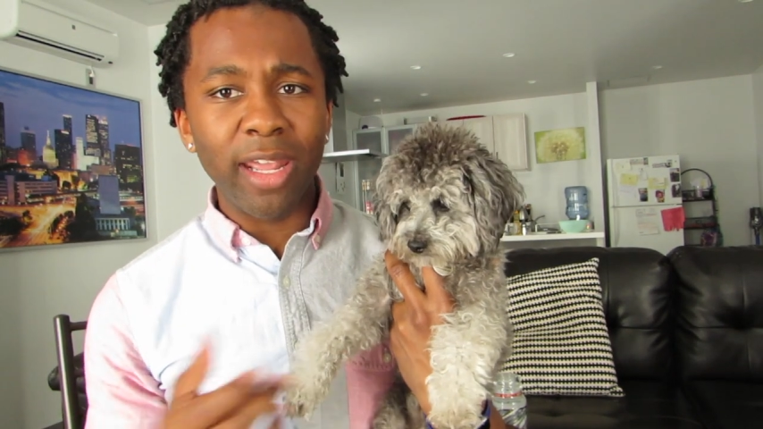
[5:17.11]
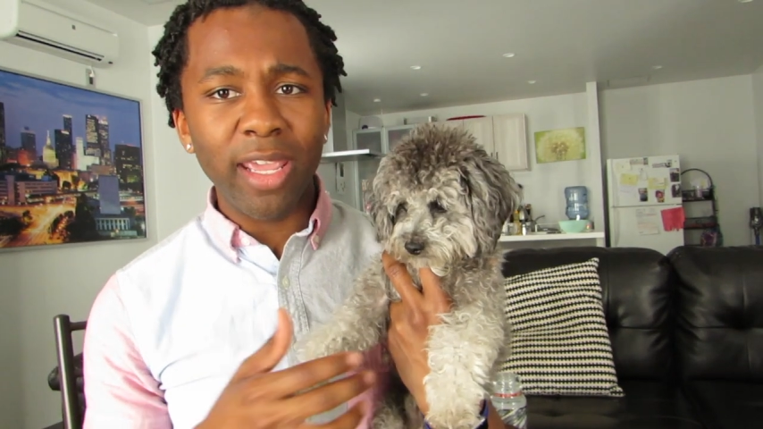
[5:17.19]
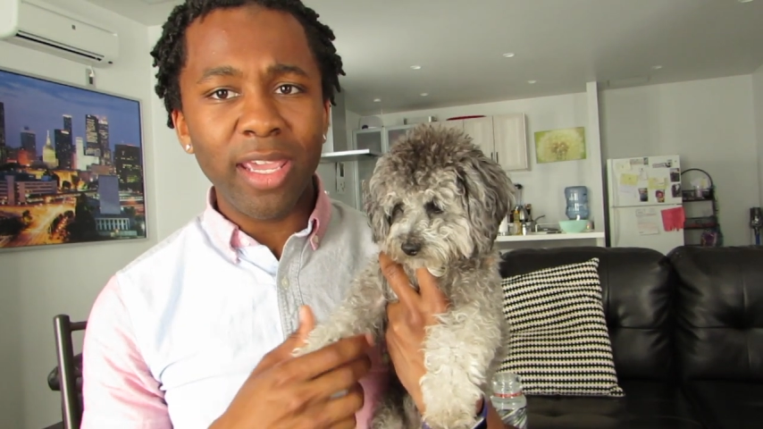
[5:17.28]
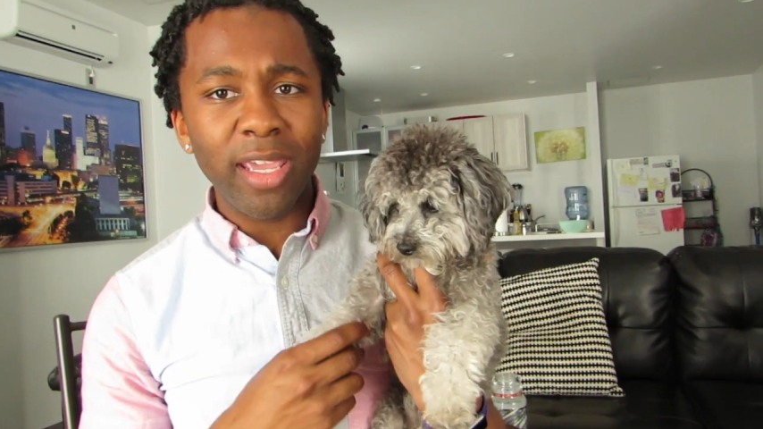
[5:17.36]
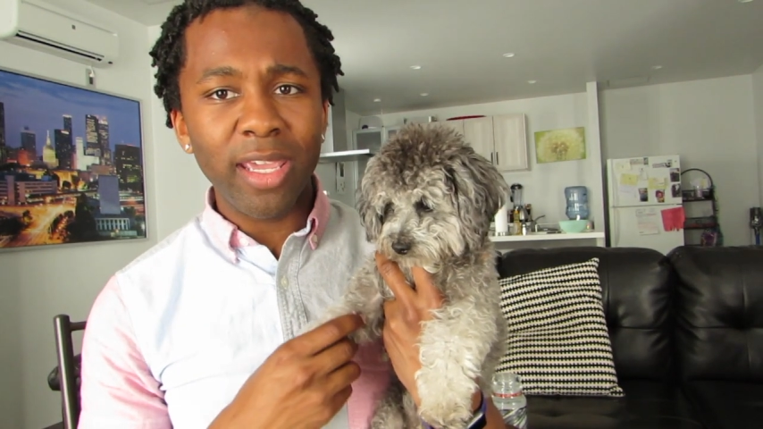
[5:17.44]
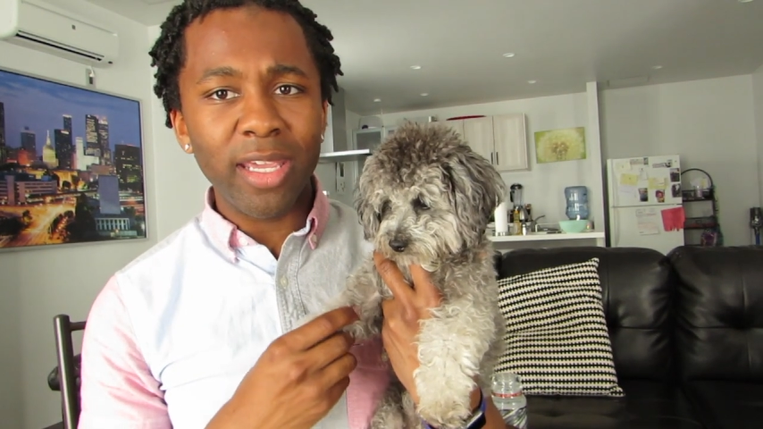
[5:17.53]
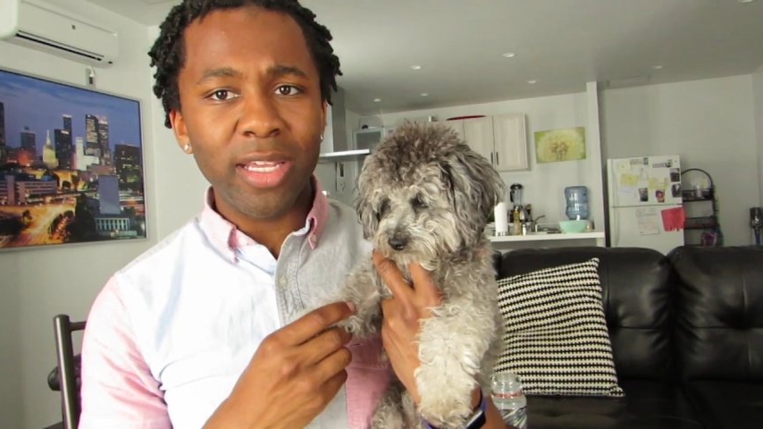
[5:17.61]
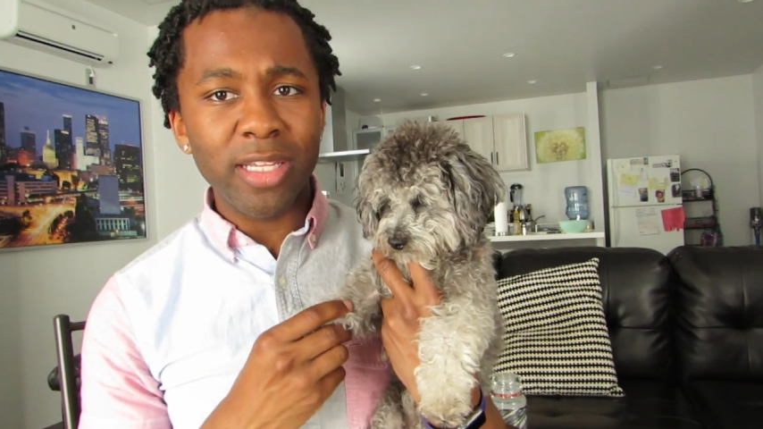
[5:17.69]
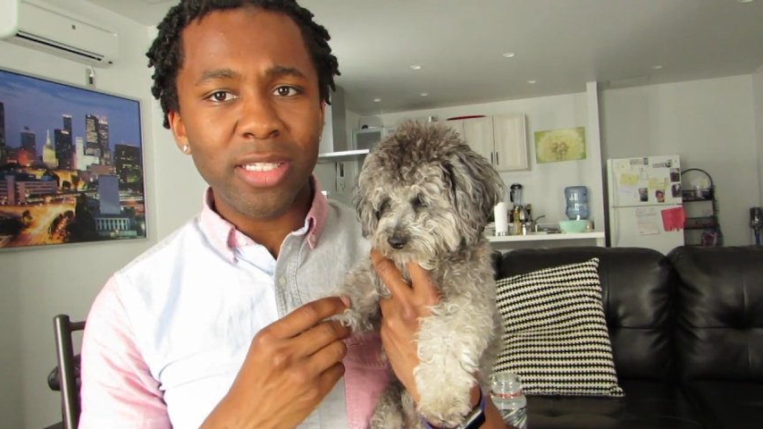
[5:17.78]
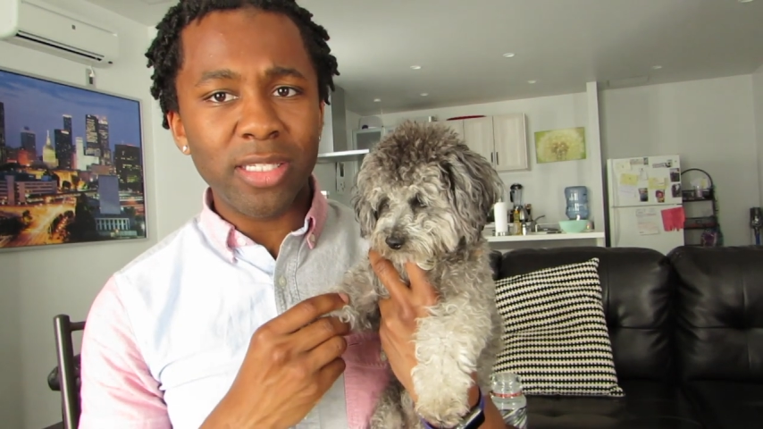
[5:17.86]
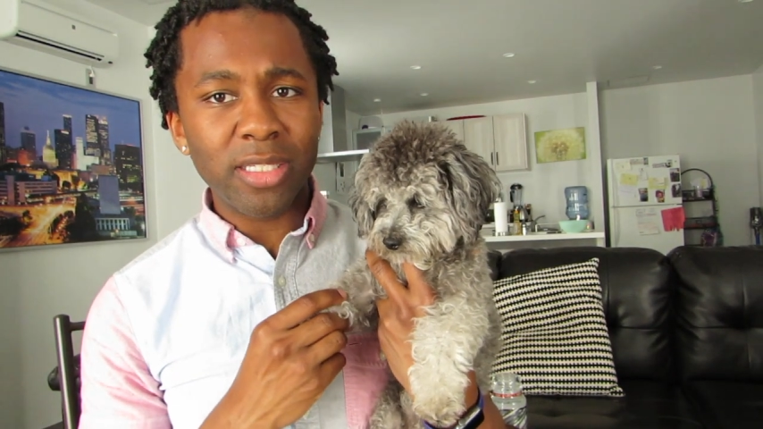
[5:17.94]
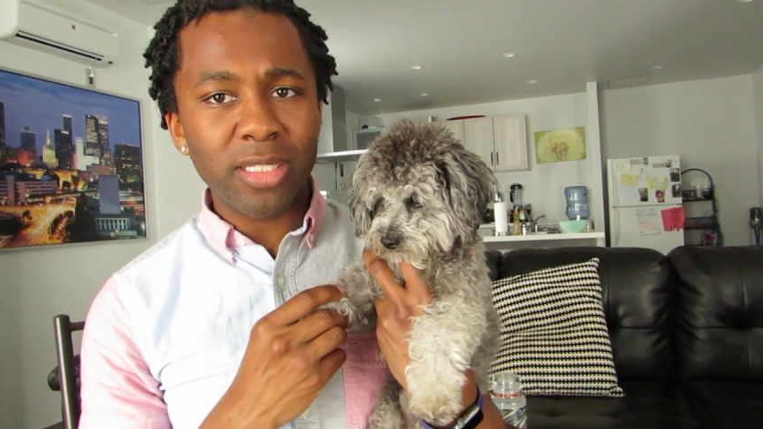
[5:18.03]
He
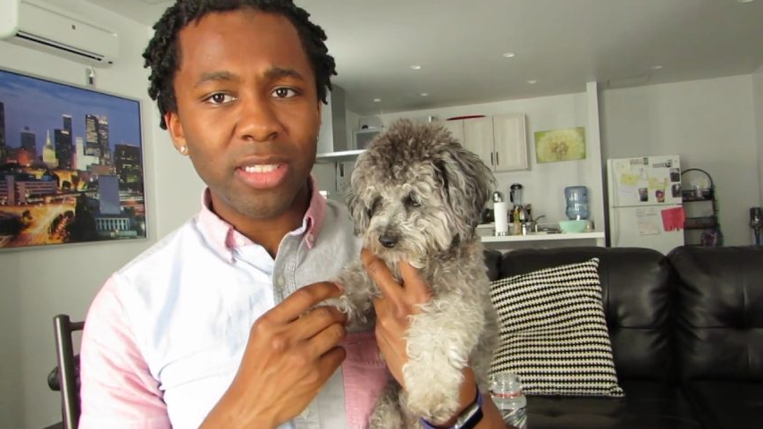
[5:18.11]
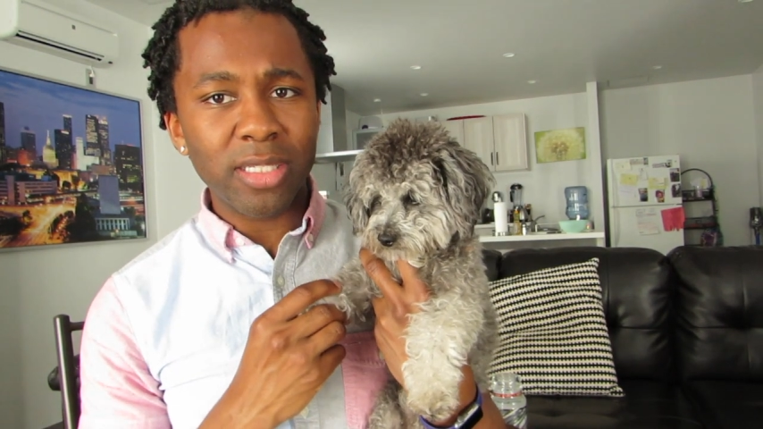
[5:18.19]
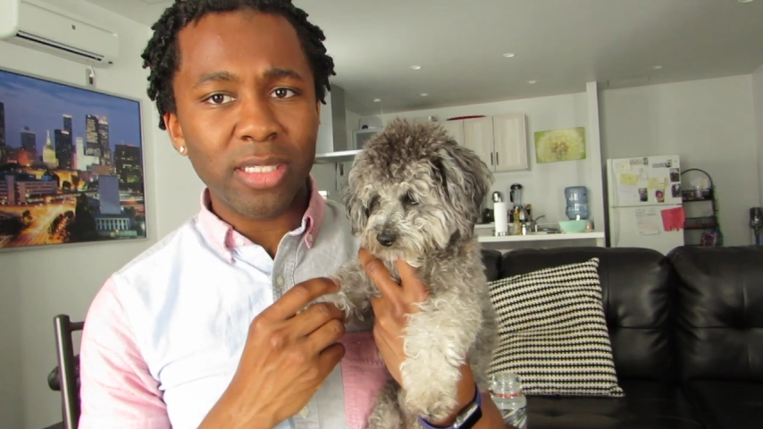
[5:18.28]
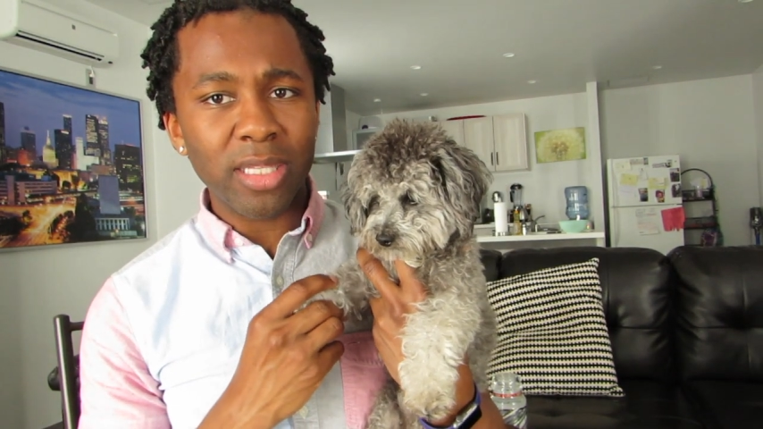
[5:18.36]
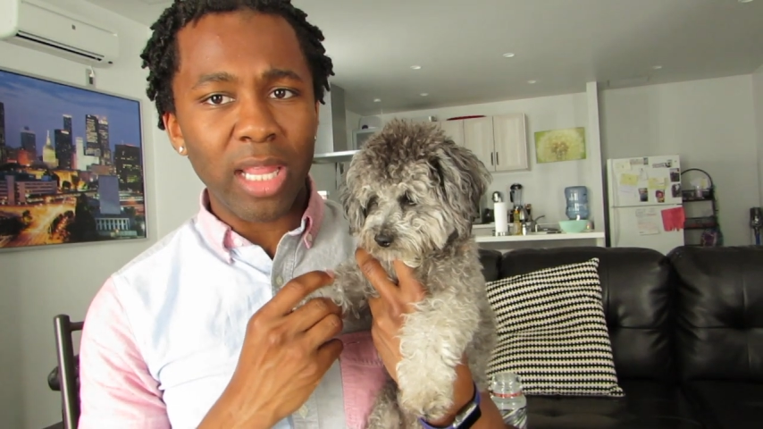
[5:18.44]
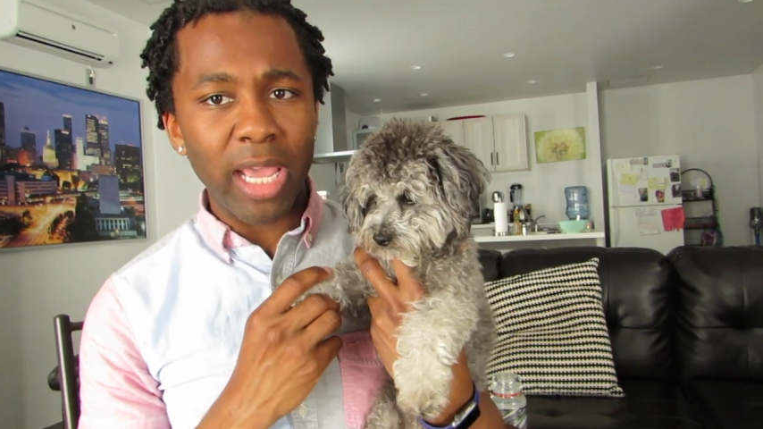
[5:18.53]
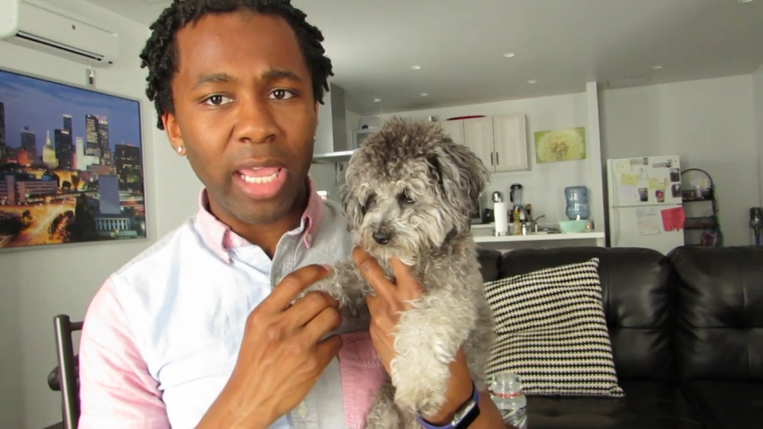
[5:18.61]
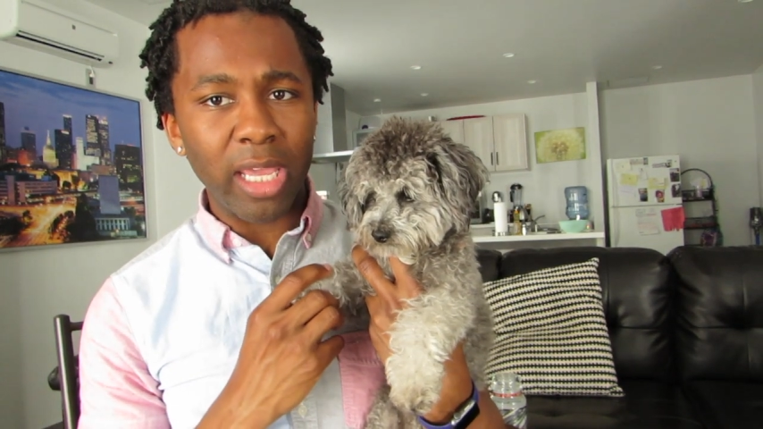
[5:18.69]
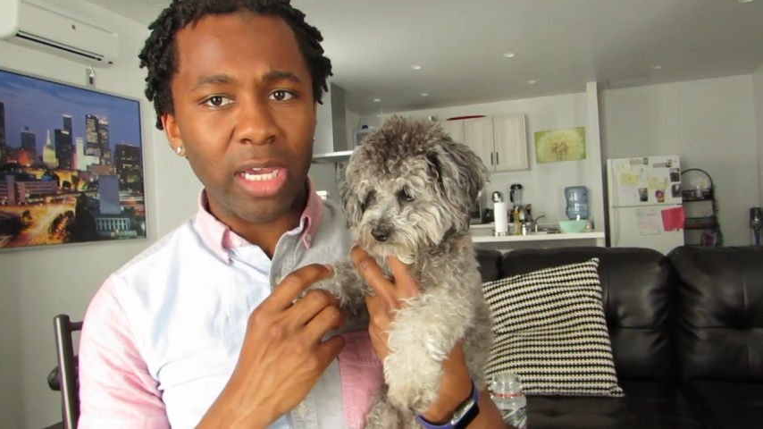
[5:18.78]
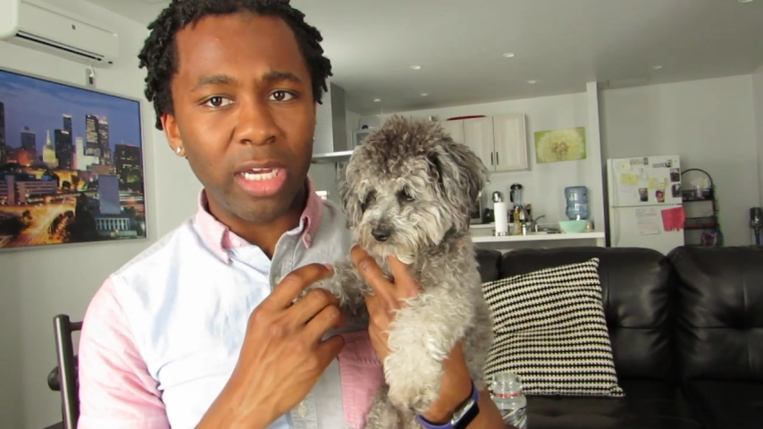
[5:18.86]
is just like,